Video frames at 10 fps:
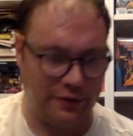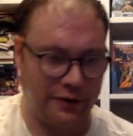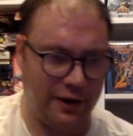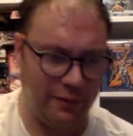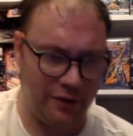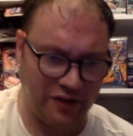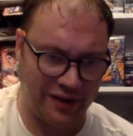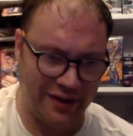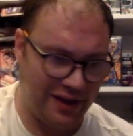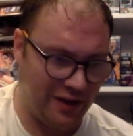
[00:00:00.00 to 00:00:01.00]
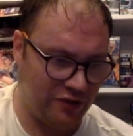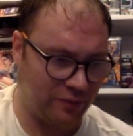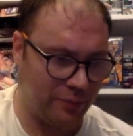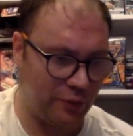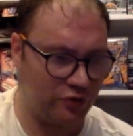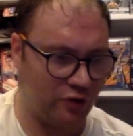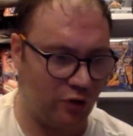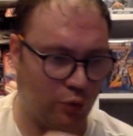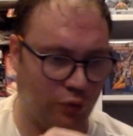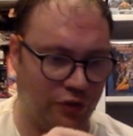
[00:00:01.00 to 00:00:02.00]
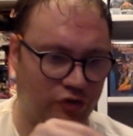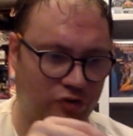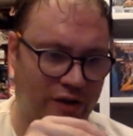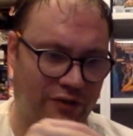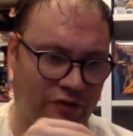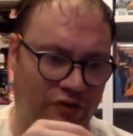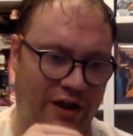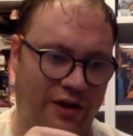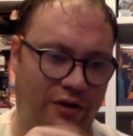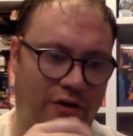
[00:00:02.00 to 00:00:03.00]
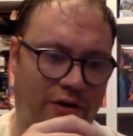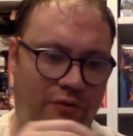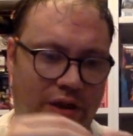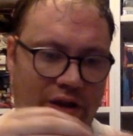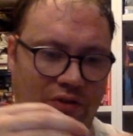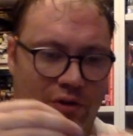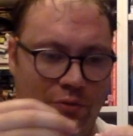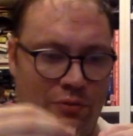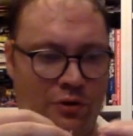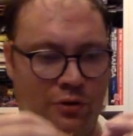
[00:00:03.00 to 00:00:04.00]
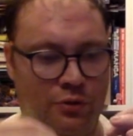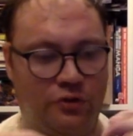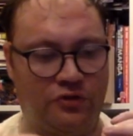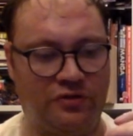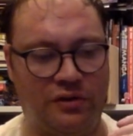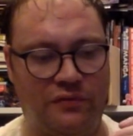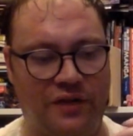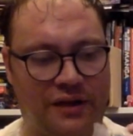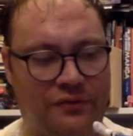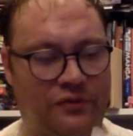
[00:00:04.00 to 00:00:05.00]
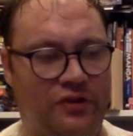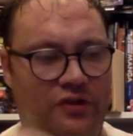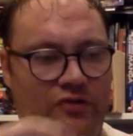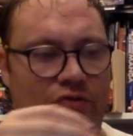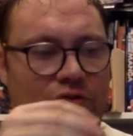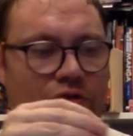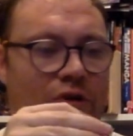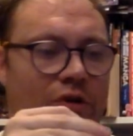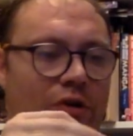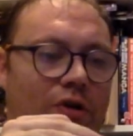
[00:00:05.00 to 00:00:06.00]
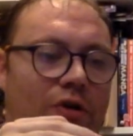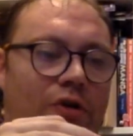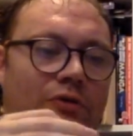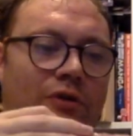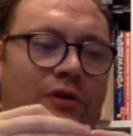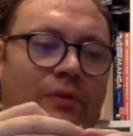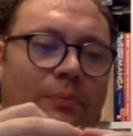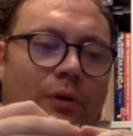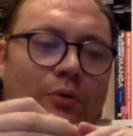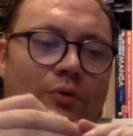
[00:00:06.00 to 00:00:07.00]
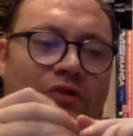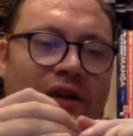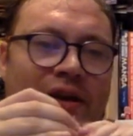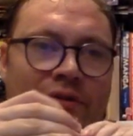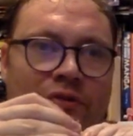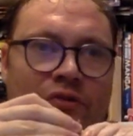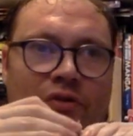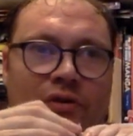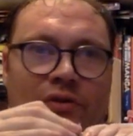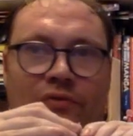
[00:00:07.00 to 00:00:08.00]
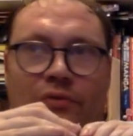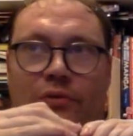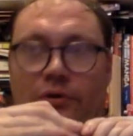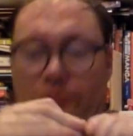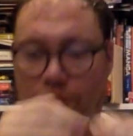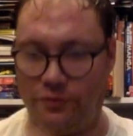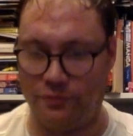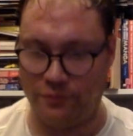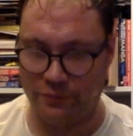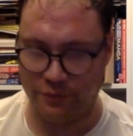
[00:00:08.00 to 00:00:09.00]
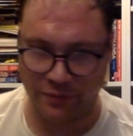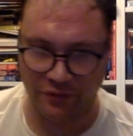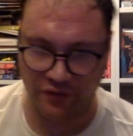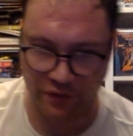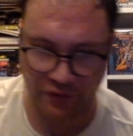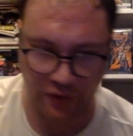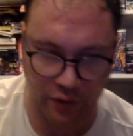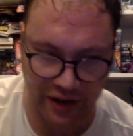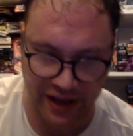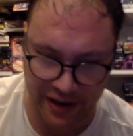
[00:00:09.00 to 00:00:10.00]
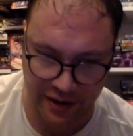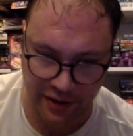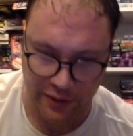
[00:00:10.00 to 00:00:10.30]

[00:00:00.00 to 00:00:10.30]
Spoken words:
how exactly he's supposed to hold the trans dagger, I really don't know, because none of the hand gestures, none of the posed hands kind of do it. So I mean, if I look here,